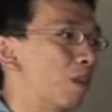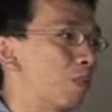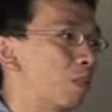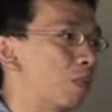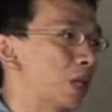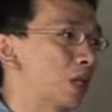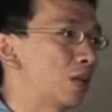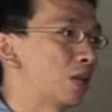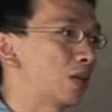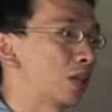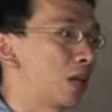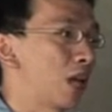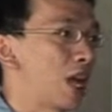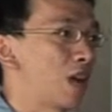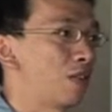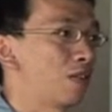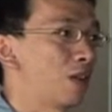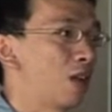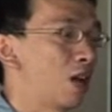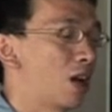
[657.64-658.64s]
Because I
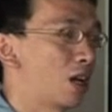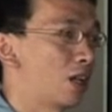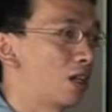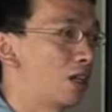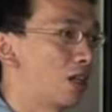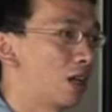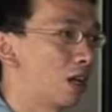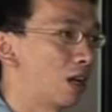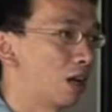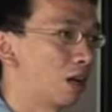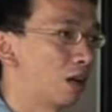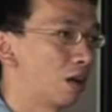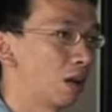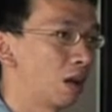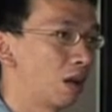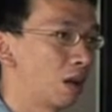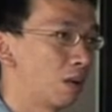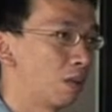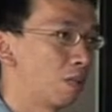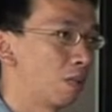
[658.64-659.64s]
have an idea,
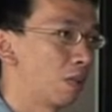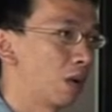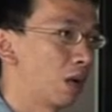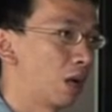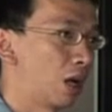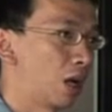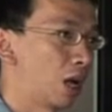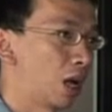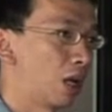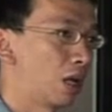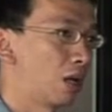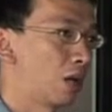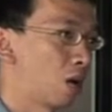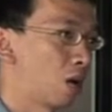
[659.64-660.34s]
I